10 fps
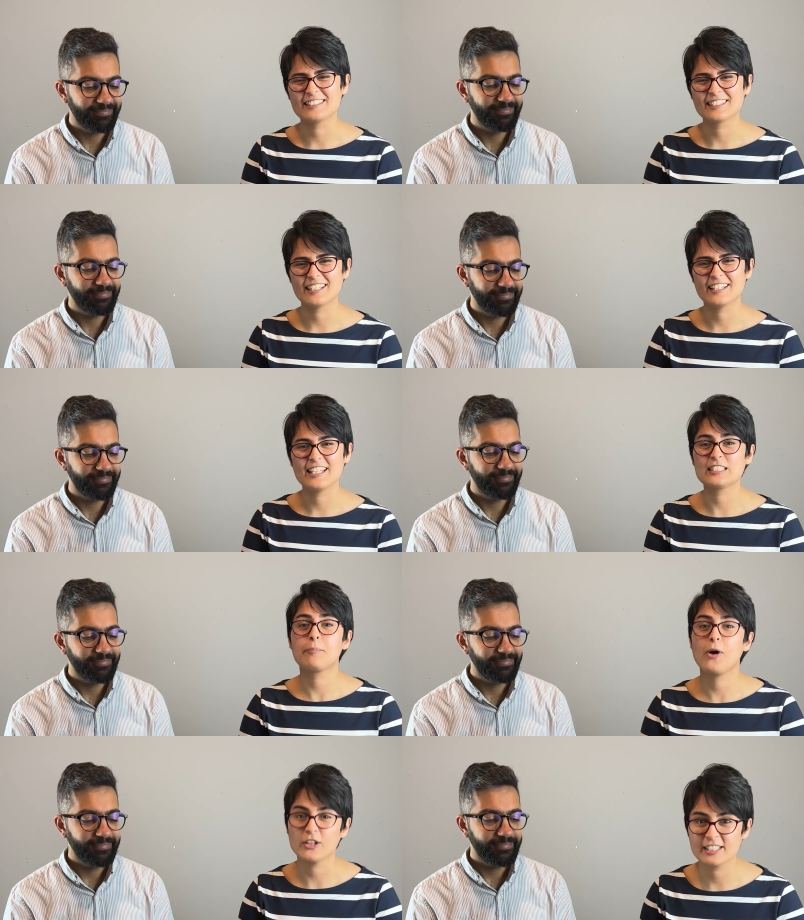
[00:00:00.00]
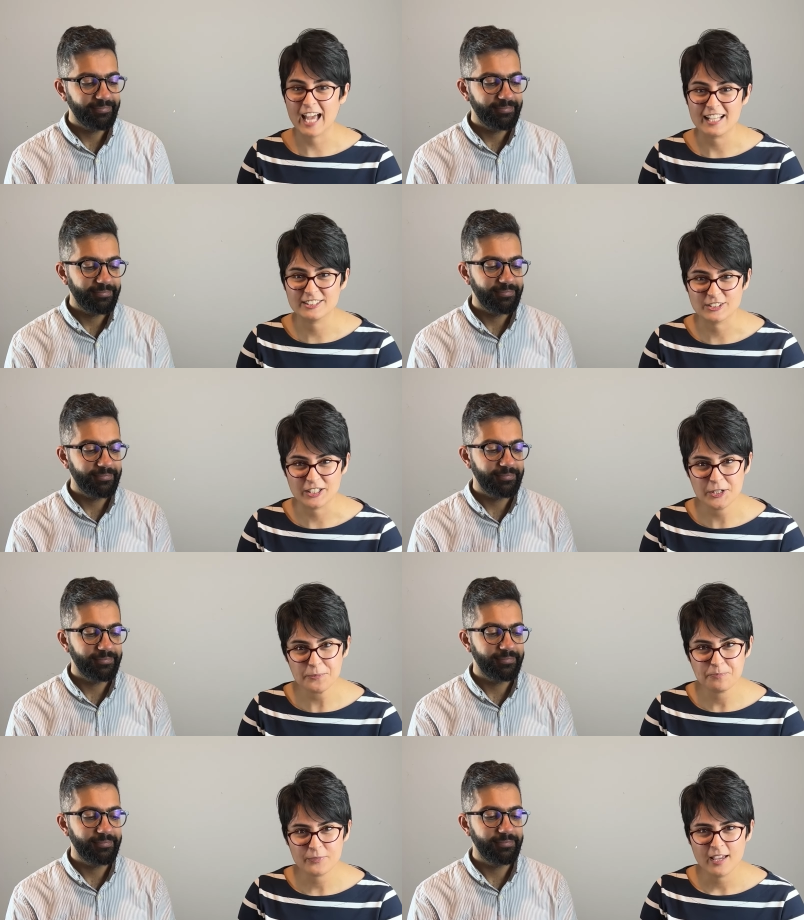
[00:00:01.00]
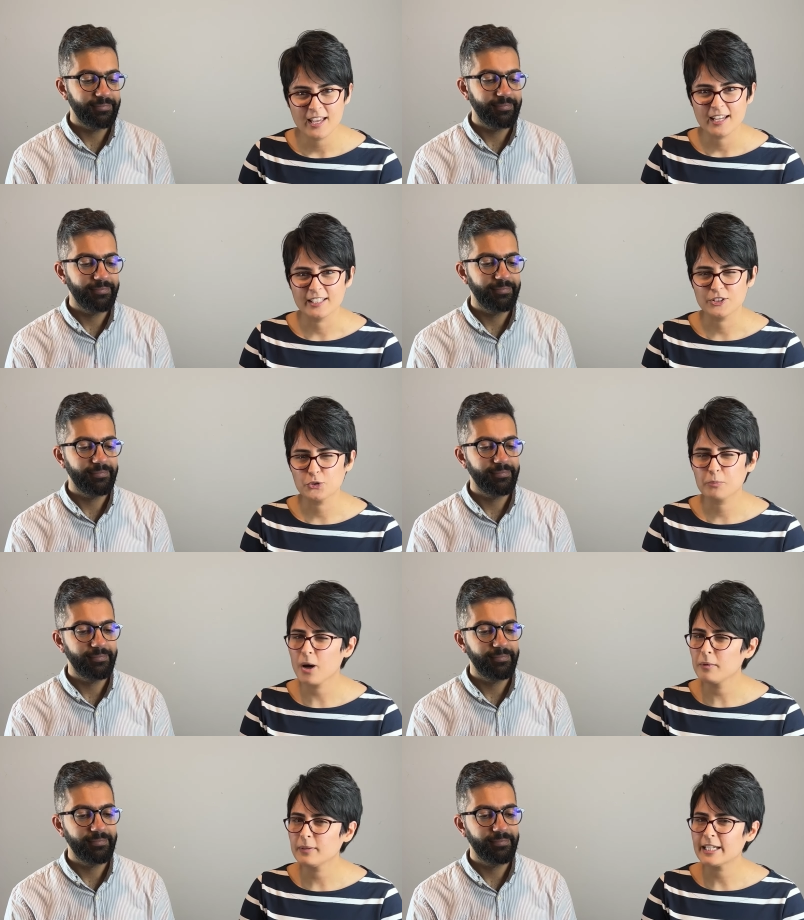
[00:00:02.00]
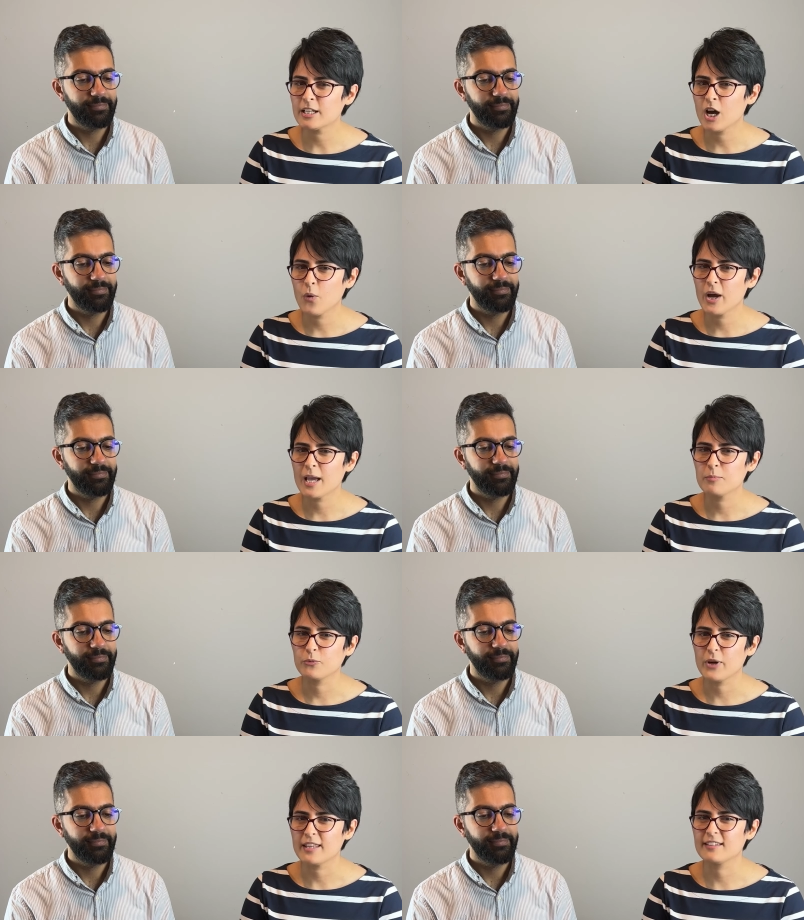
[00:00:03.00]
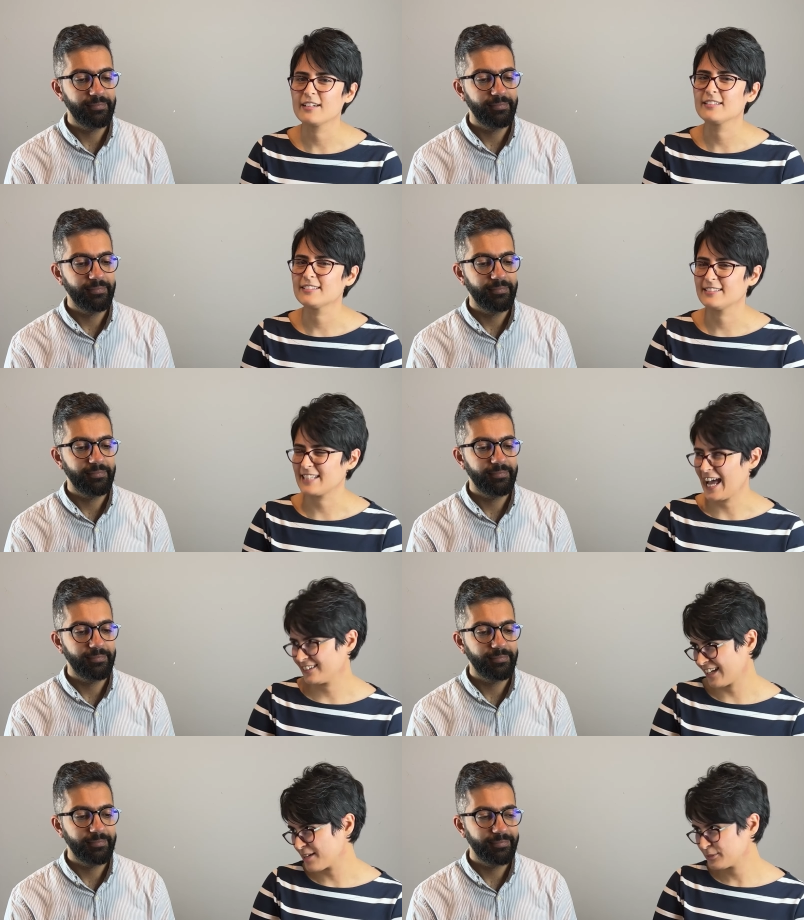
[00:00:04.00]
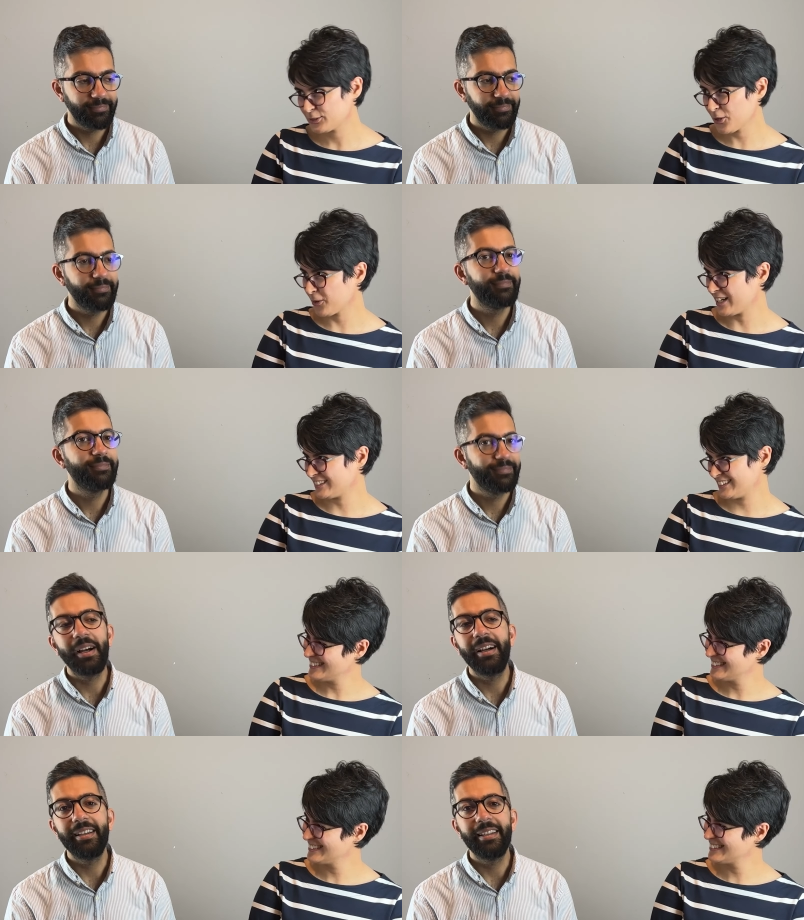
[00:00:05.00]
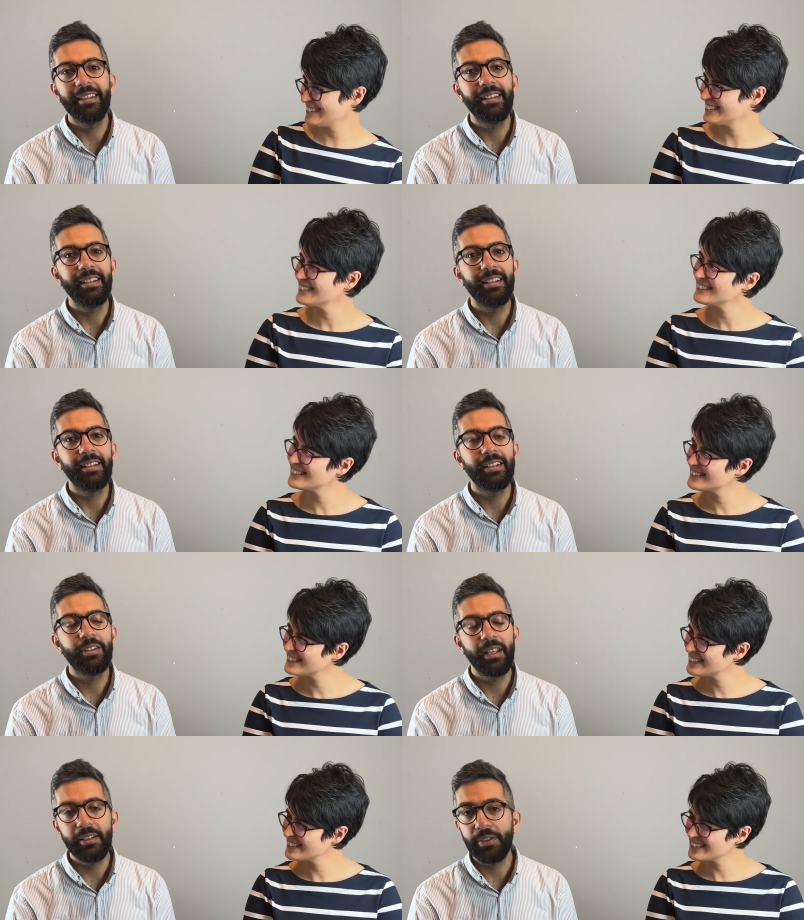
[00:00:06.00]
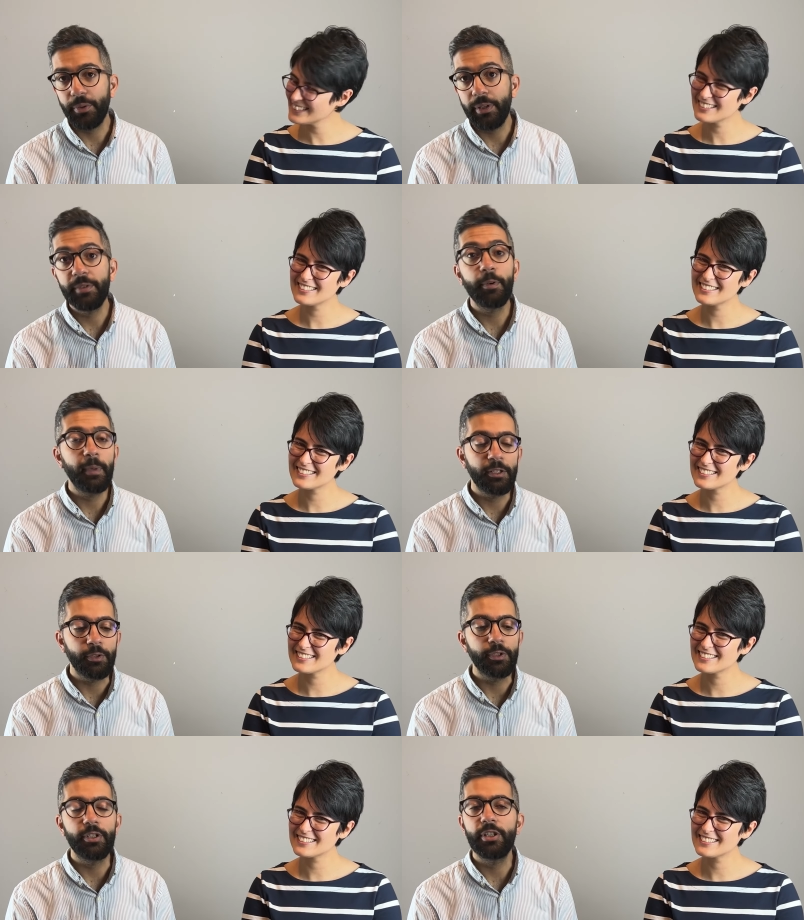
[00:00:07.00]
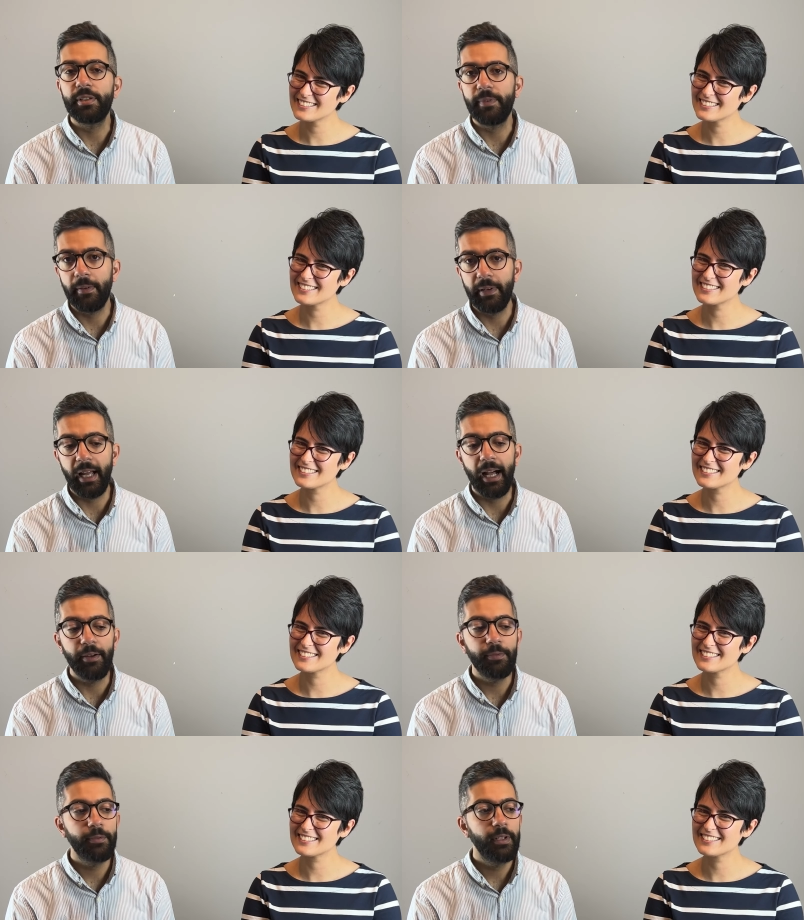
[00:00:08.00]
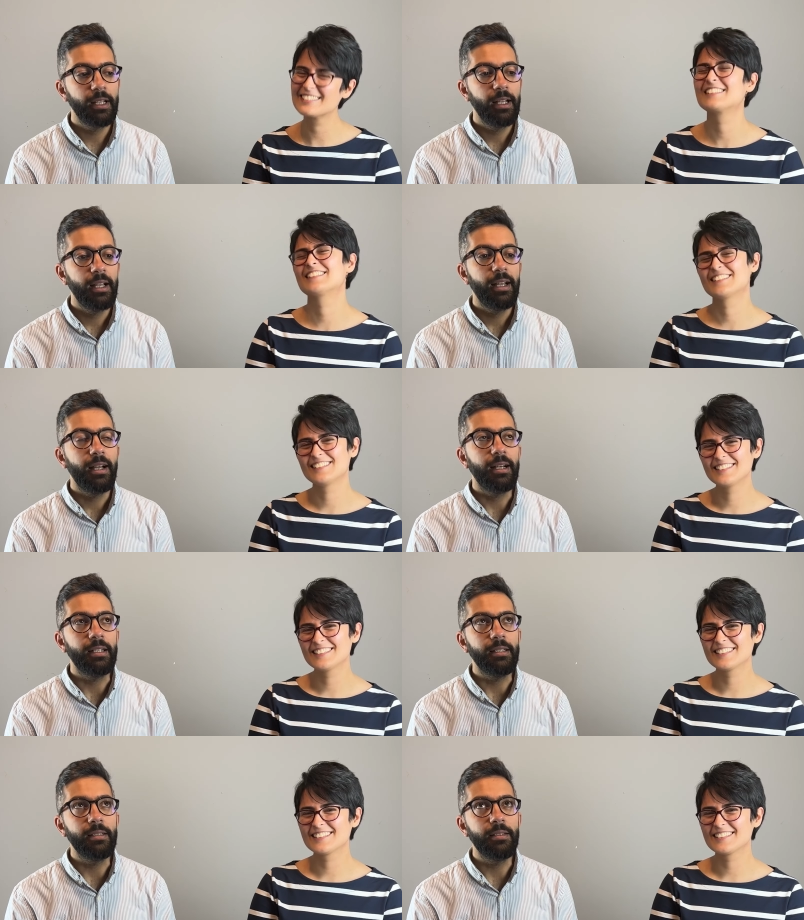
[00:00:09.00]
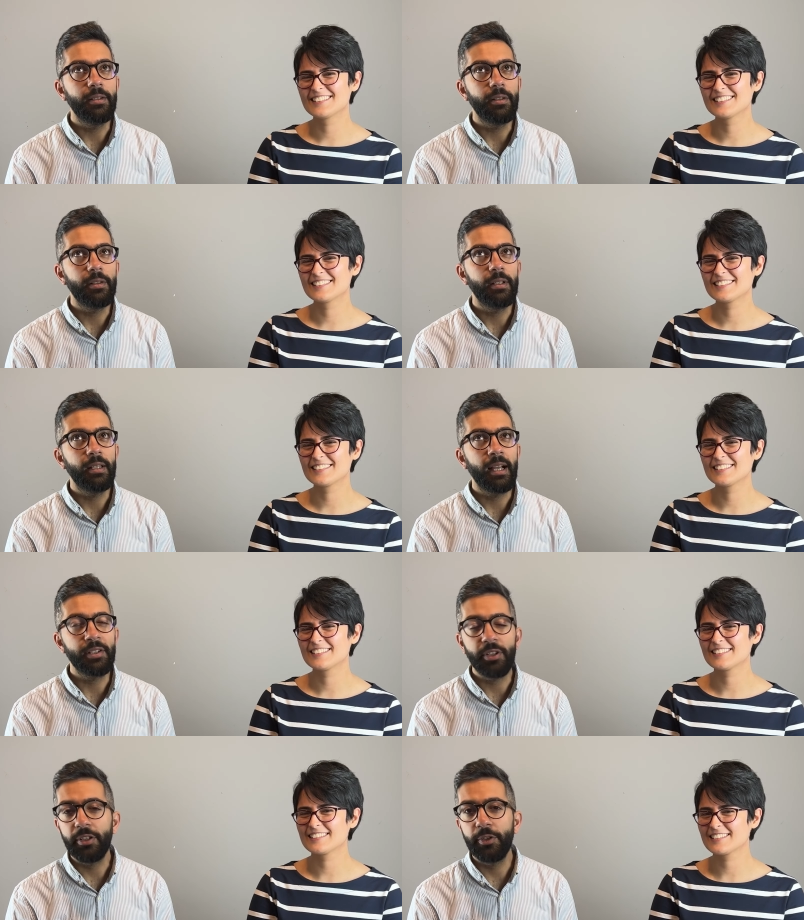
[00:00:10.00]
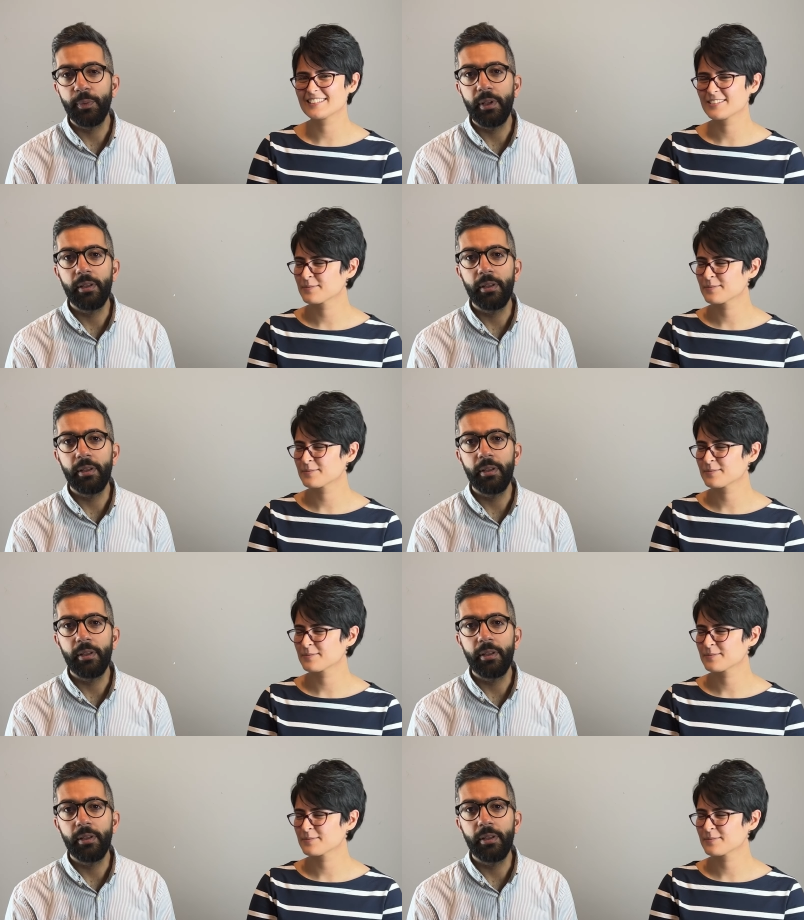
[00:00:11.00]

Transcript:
Speaker 1: uh, he's a podcaster. You probably know him with Dadtime Stories.
Speaker 2: I uh, create stories for my daughter. She's five and a half. Uh, I started with